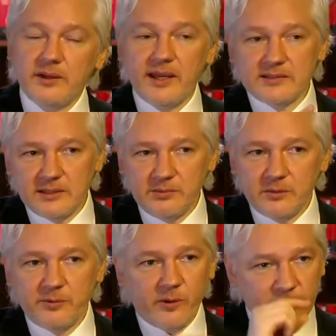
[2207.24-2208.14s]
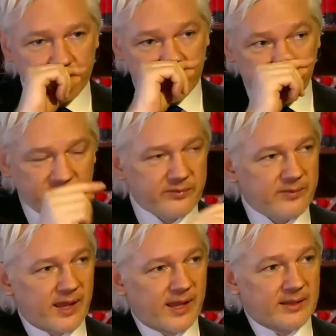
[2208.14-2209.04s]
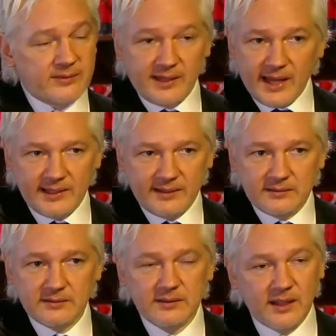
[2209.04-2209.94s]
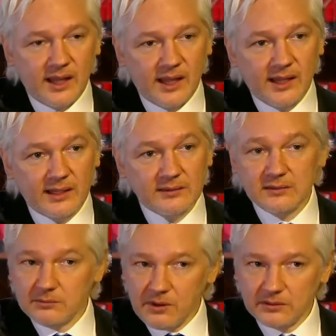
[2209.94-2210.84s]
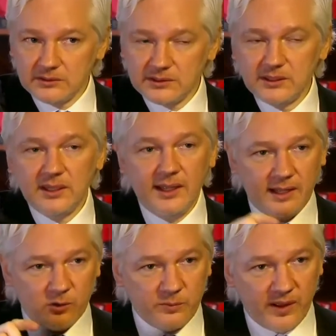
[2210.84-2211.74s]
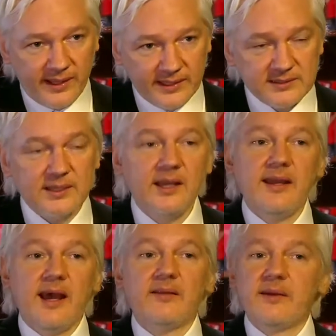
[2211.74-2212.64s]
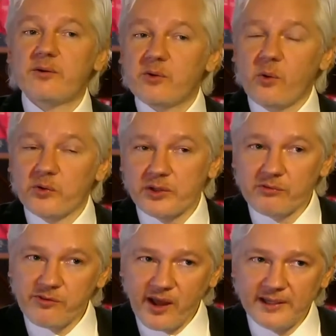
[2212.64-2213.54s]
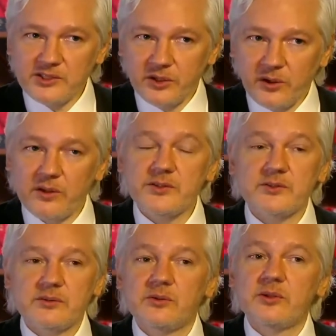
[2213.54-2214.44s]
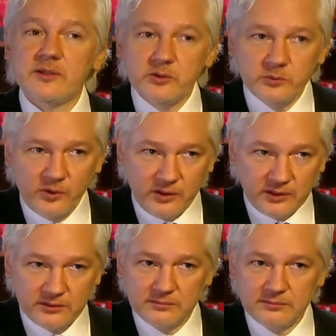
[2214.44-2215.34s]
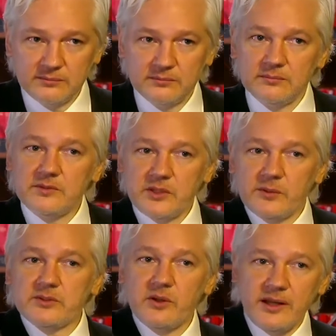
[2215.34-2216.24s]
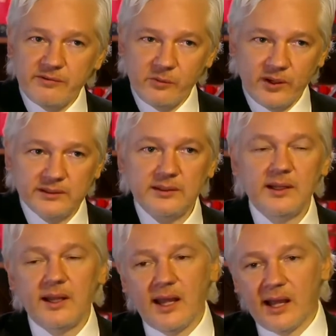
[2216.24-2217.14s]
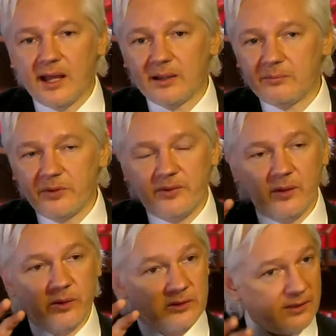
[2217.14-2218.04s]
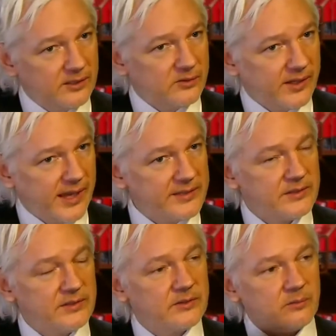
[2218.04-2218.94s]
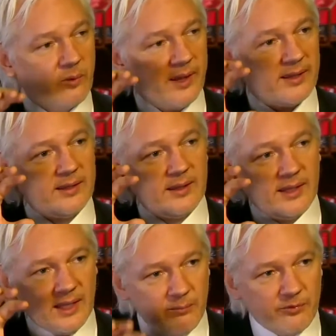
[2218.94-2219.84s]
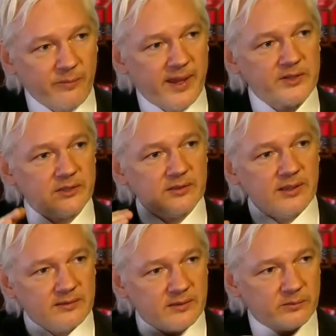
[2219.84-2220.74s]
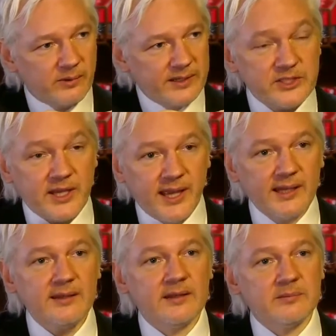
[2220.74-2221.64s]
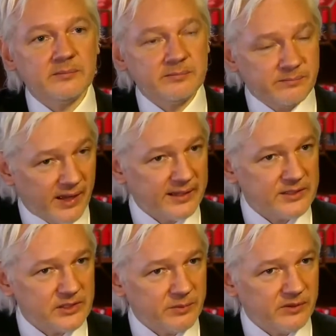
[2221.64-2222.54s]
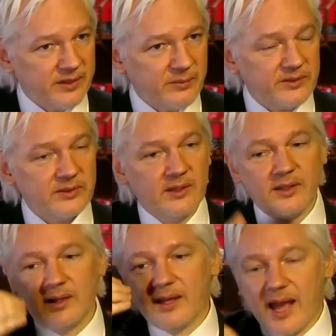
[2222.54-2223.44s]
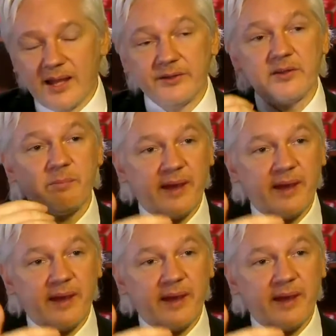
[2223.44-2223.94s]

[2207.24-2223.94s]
We had similar problems with The Guardian, Le Monde, El País. Now, there were also fine journalists who did good work. So it's not everyone. But there were critical cases where information that shared in a partnership agreement under the